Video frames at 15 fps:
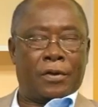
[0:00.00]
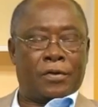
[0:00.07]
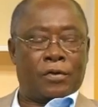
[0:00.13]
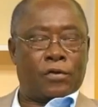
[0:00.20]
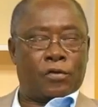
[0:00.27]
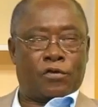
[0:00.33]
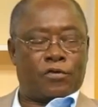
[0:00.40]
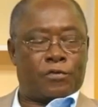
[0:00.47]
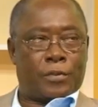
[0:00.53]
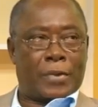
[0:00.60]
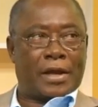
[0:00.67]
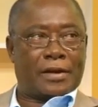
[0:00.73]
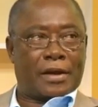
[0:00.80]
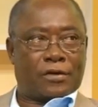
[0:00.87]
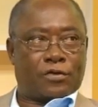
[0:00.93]
You've
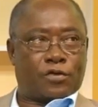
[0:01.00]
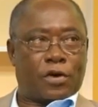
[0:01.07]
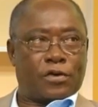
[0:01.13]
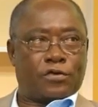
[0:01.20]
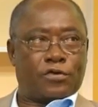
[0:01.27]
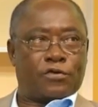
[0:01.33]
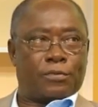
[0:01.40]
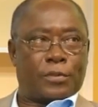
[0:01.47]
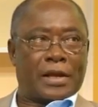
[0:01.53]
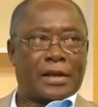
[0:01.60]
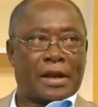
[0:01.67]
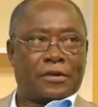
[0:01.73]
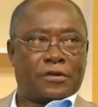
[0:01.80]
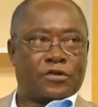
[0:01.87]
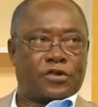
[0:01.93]
made a choice, you've made
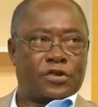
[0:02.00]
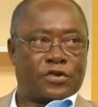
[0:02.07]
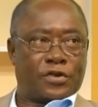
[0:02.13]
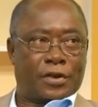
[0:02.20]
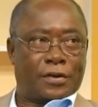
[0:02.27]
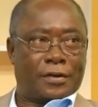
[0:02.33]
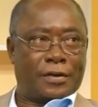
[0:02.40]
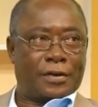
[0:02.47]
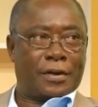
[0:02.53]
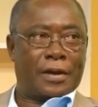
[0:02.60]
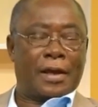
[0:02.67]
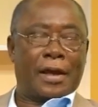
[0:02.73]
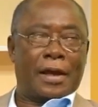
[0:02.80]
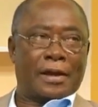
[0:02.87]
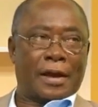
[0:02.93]
a
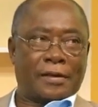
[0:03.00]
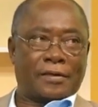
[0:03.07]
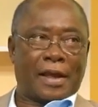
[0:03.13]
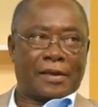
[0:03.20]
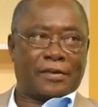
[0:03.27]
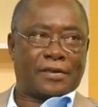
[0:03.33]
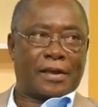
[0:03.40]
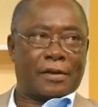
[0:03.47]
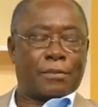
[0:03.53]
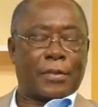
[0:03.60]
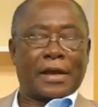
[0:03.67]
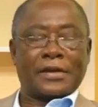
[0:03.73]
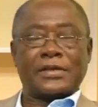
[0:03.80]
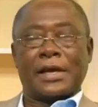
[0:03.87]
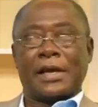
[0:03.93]
decision. And as I said
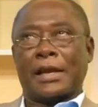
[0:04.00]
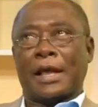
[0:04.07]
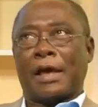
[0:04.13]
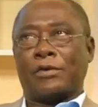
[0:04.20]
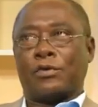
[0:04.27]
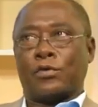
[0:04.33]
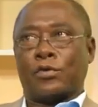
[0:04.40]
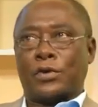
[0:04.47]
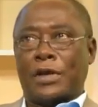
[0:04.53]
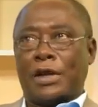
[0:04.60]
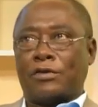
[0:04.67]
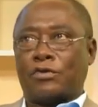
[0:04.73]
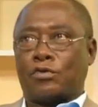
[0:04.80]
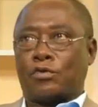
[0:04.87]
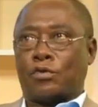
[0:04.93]
much earlier, you
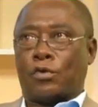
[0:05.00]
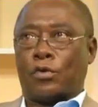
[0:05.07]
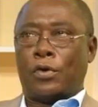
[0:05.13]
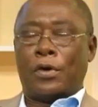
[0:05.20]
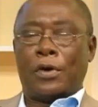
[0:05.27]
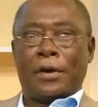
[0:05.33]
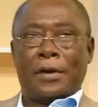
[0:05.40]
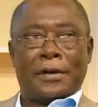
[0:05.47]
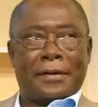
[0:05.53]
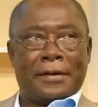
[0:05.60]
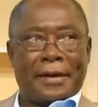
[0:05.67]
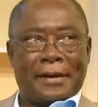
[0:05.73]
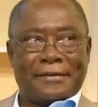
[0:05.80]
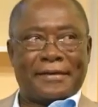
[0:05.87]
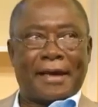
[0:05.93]
need to
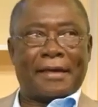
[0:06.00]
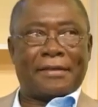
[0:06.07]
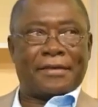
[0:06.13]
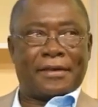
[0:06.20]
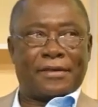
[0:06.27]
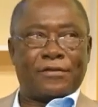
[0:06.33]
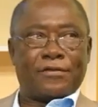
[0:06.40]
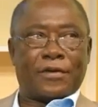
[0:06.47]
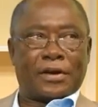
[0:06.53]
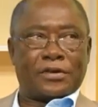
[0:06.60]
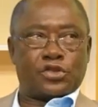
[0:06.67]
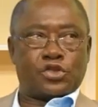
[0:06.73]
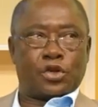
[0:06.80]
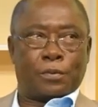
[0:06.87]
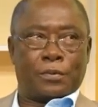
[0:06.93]
nurture this
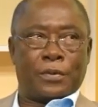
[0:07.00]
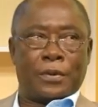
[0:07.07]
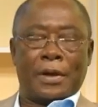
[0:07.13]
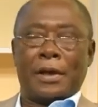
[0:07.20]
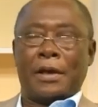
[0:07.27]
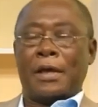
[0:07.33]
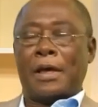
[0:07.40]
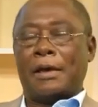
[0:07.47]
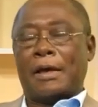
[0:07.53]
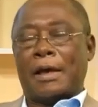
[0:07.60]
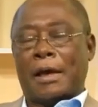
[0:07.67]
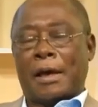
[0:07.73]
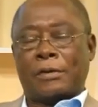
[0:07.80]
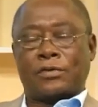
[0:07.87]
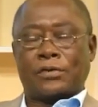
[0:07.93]
friendship.
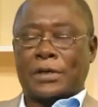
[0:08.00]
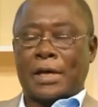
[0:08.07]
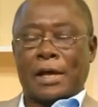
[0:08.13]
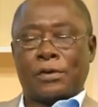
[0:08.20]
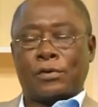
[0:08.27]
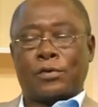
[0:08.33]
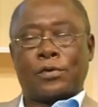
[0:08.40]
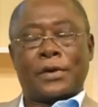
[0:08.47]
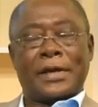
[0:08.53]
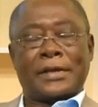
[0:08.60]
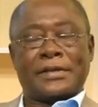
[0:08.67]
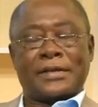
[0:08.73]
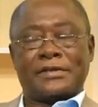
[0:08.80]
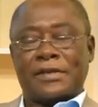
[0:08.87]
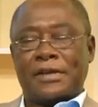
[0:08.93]
To tell you,
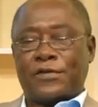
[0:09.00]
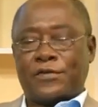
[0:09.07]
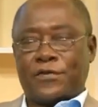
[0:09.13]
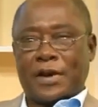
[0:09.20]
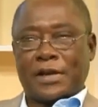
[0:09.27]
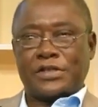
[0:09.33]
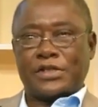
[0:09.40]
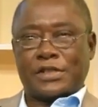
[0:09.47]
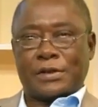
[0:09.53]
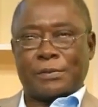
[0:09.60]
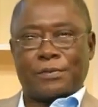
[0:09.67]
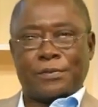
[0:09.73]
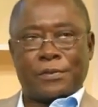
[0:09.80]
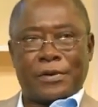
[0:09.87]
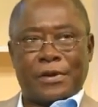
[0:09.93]
it is this
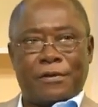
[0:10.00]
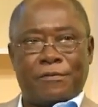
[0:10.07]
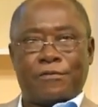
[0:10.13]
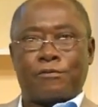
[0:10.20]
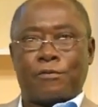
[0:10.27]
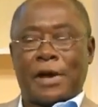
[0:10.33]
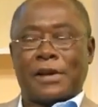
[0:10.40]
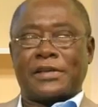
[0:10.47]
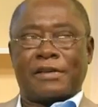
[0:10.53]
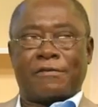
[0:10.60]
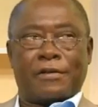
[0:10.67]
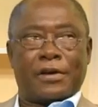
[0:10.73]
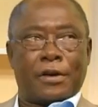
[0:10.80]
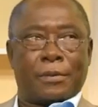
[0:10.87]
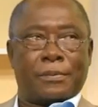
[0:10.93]
friendship, if well
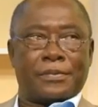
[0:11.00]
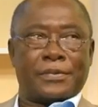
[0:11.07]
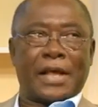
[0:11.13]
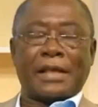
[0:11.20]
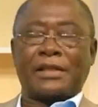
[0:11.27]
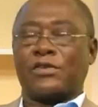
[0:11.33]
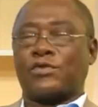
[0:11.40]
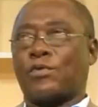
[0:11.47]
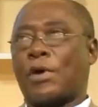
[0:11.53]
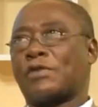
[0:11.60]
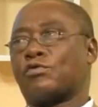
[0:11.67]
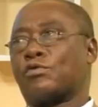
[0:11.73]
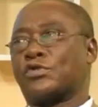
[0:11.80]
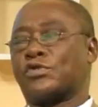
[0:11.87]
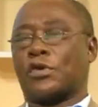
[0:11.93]
developed, that is
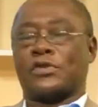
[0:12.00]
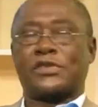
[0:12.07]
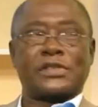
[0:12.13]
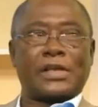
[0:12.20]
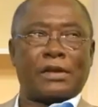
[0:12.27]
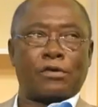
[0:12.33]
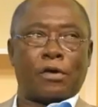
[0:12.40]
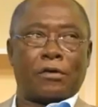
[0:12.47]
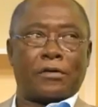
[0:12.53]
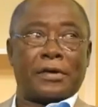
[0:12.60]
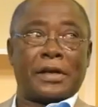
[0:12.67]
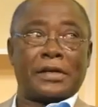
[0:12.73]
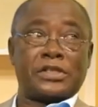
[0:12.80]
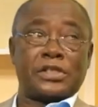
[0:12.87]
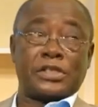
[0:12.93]
what will sustain your
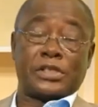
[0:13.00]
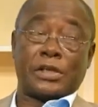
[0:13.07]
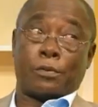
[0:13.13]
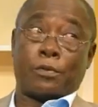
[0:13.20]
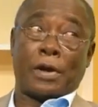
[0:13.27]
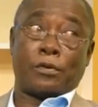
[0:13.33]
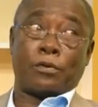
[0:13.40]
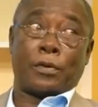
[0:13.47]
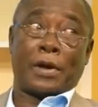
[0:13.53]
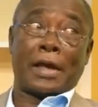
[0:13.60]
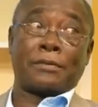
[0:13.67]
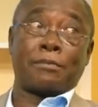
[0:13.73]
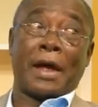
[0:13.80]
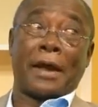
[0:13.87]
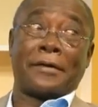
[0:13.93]
relationship when you
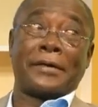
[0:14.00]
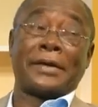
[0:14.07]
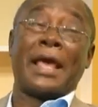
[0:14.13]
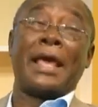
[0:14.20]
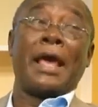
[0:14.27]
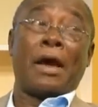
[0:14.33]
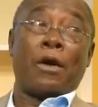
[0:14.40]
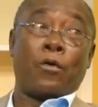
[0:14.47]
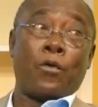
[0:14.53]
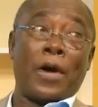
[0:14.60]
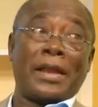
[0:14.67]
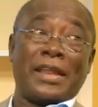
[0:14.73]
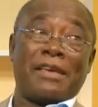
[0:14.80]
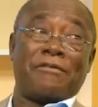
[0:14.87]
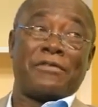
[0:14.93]
get married and
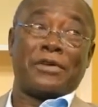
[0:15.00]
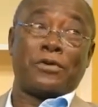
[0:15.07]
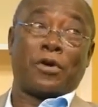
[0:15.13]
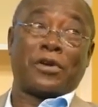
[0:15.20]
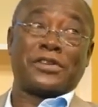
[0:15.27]
when even your